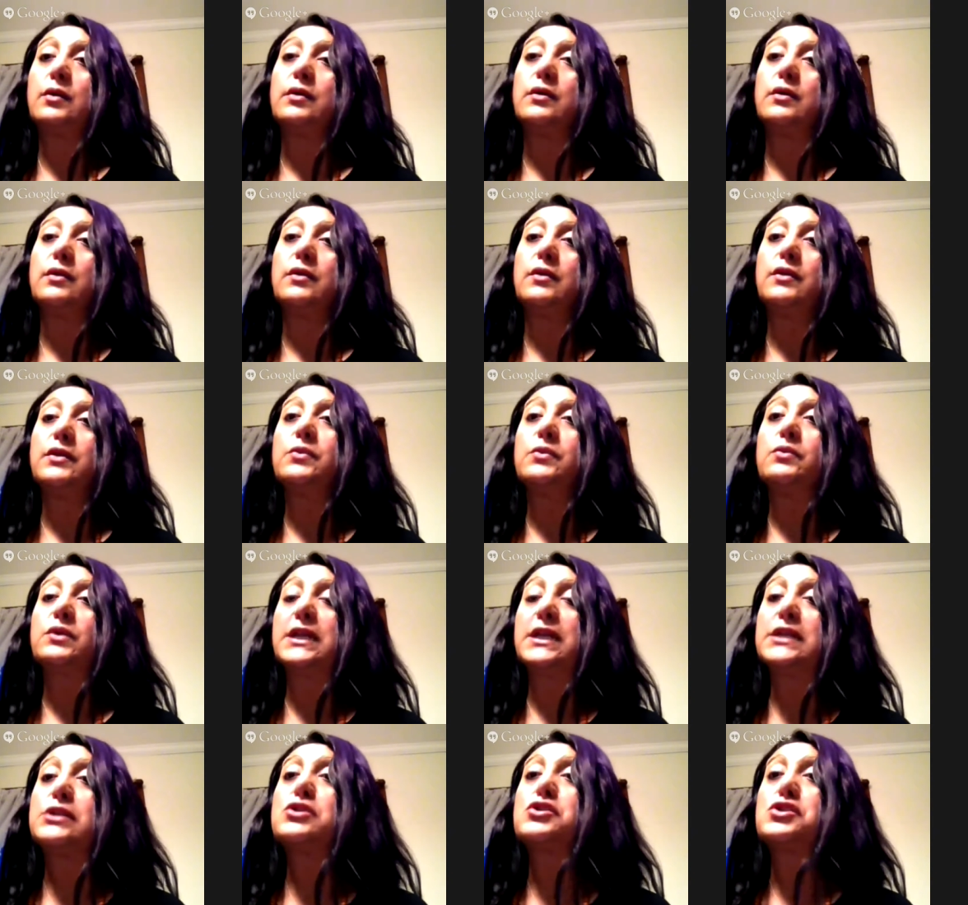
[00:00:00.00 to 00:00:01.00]
the
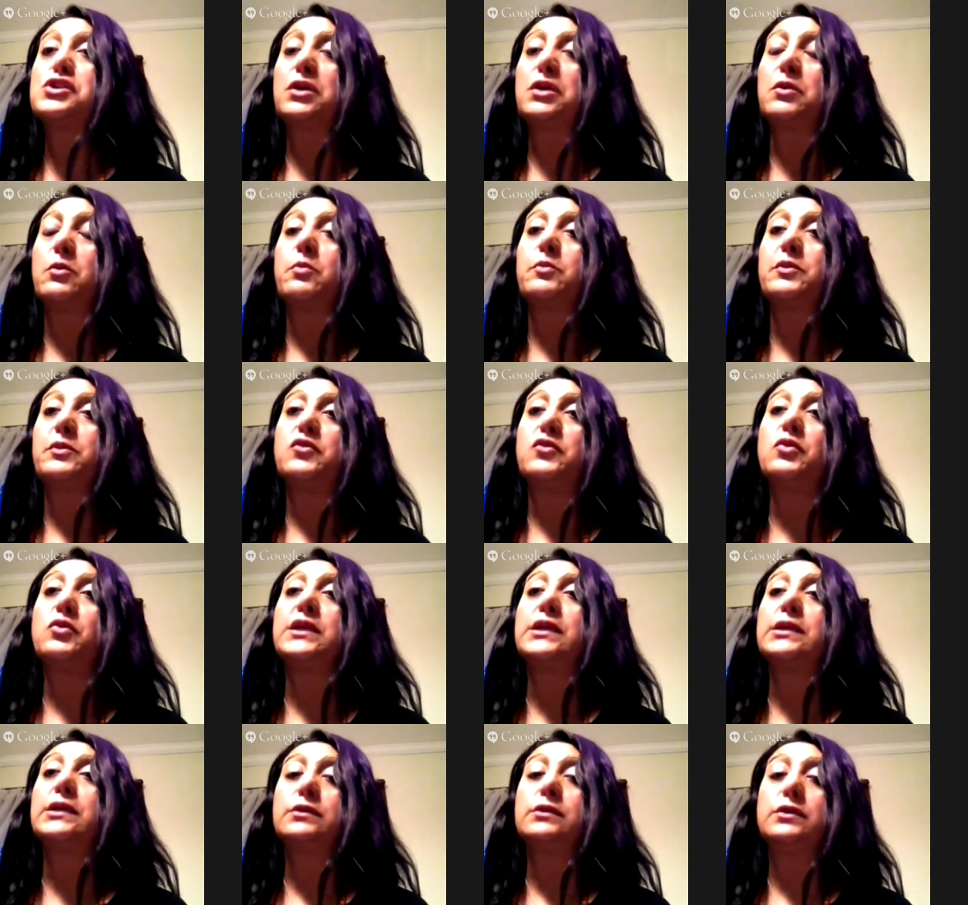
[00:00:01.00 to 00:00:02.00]
relationship
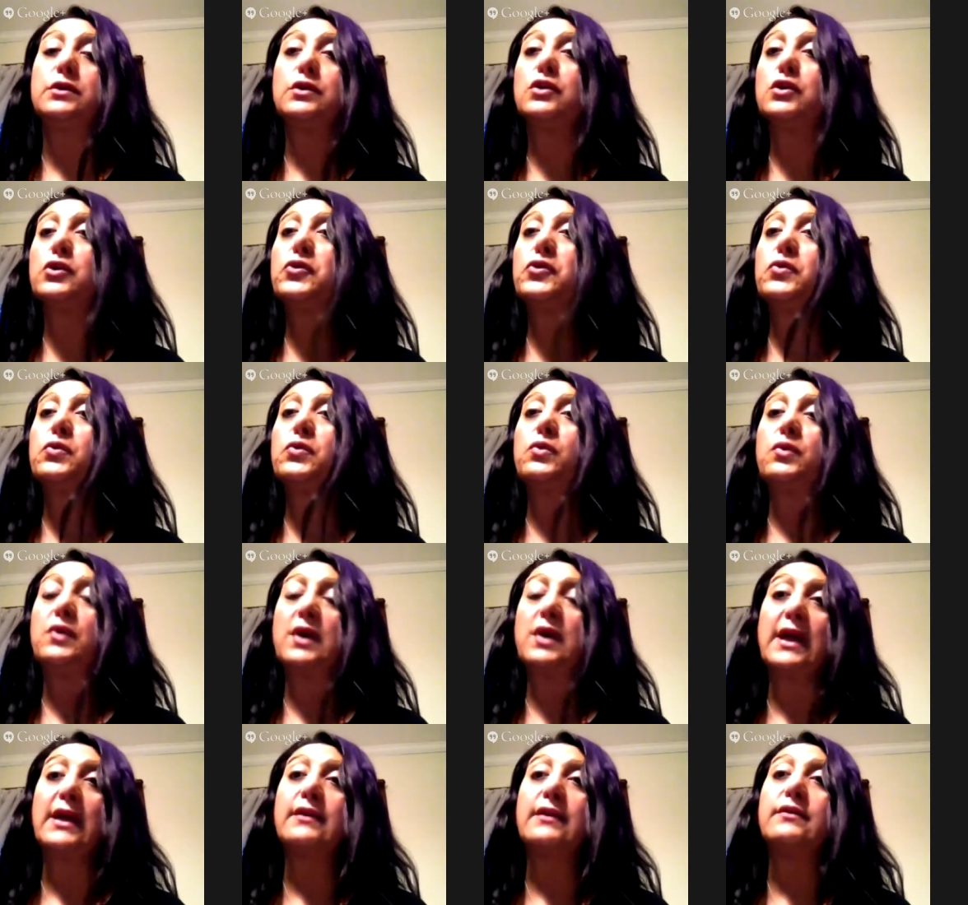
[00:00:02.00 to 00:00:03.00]
between you
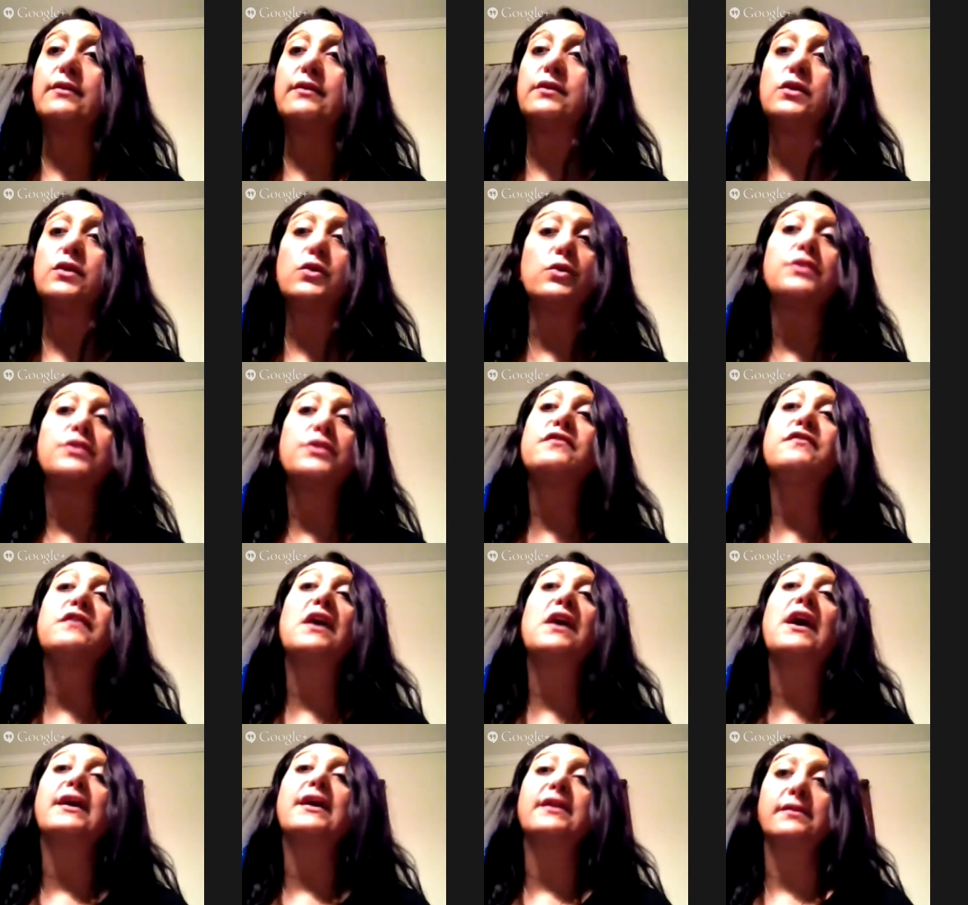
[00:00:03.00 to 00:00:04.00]
and your
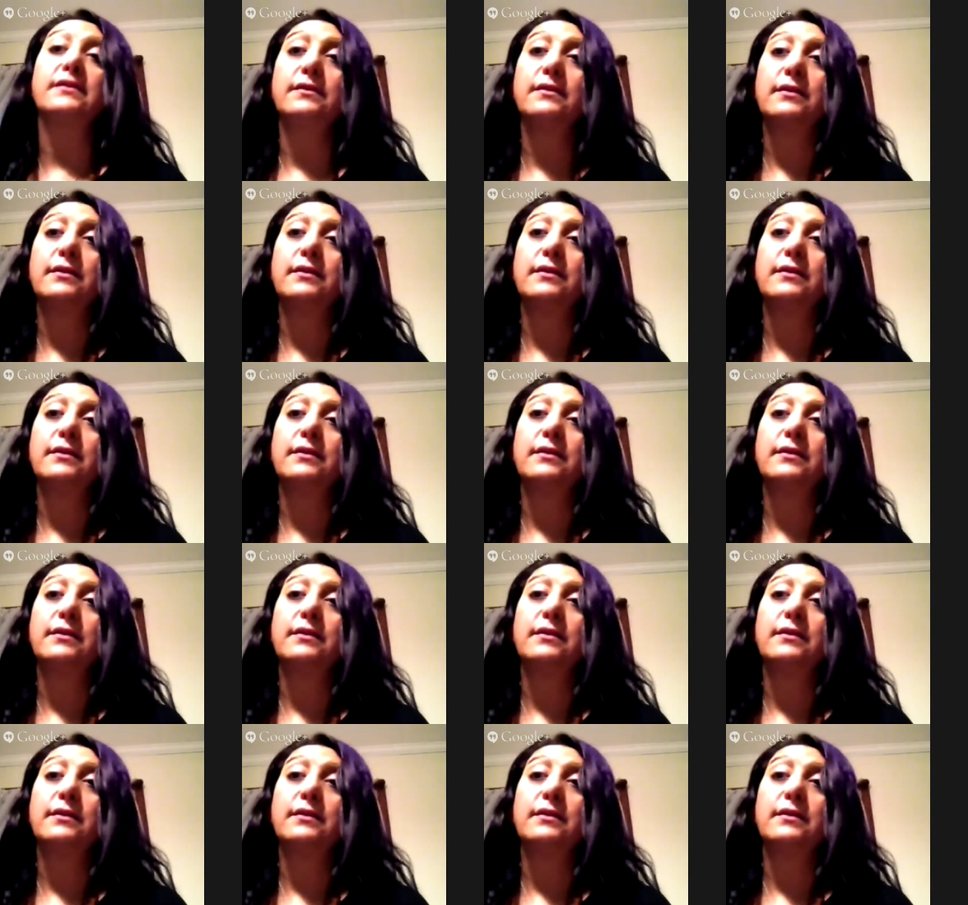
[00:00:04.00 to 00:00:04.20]
divine.